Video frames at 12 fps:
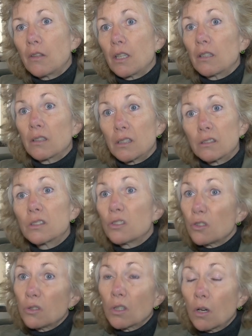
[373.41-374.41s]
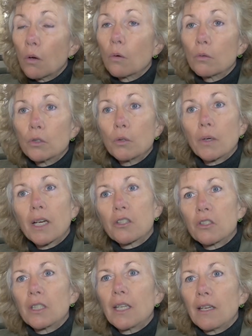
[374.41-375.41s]
that little did you know you
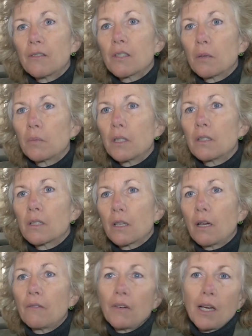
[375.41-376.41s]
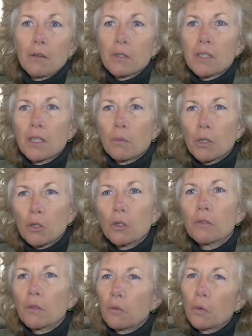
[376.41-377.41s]
actually gave somebody a virus that we
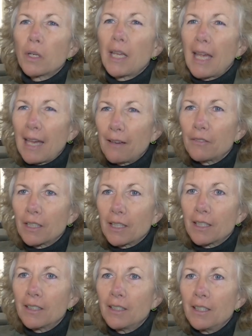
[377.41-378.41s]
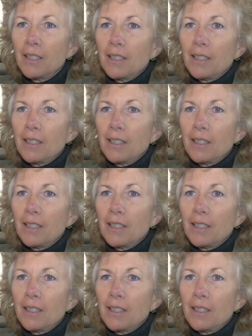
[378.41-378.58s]
could have avoided having it.